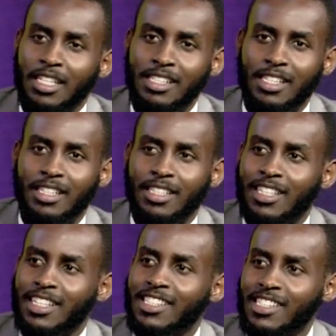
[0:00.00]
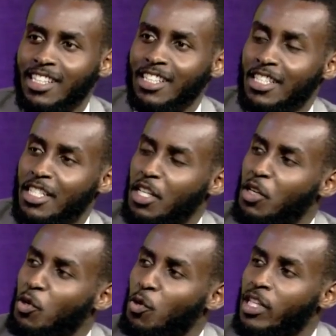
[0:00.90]
What about this? Listen,
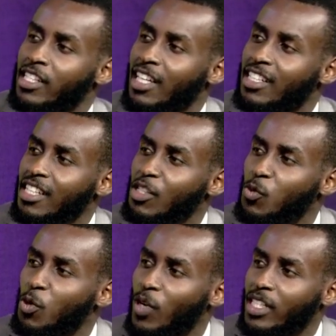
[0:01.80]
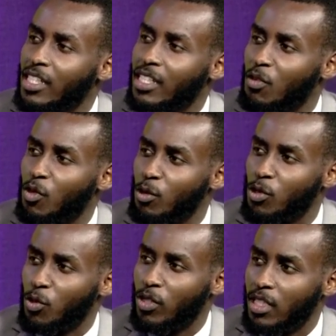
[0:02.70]
the success we wanted in
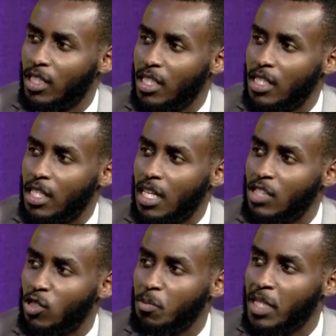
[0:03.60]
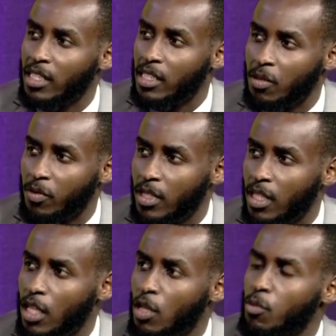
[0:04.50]
devolution has not been achieved.
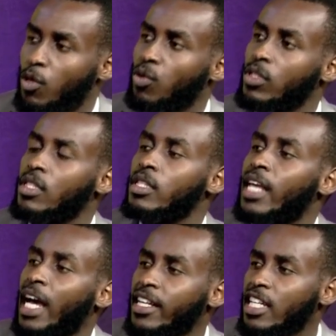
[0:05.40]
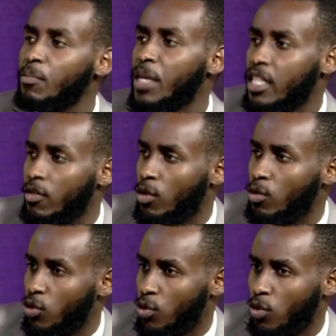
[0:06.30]
Because the idea behind
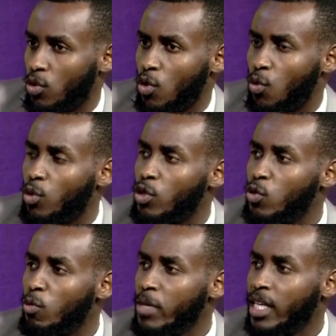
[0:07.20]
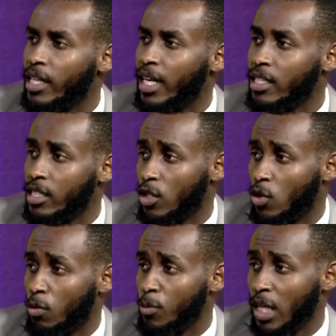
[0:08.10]
devolution was to make the country
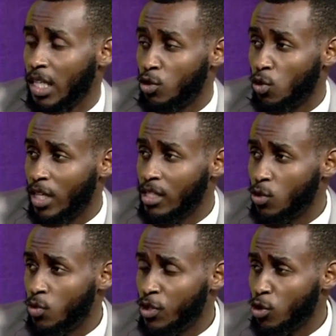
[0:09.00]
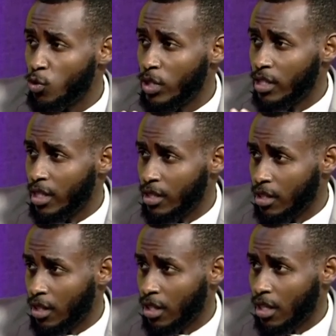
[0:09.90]
grow towards Vision
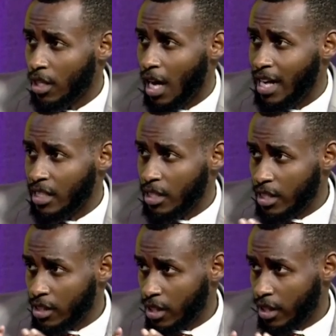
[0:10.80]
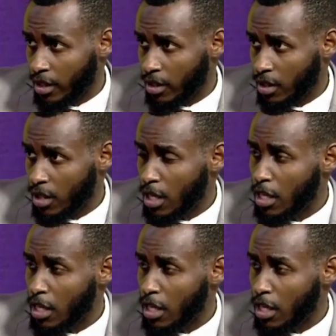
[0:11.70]
2030 at an easier rate.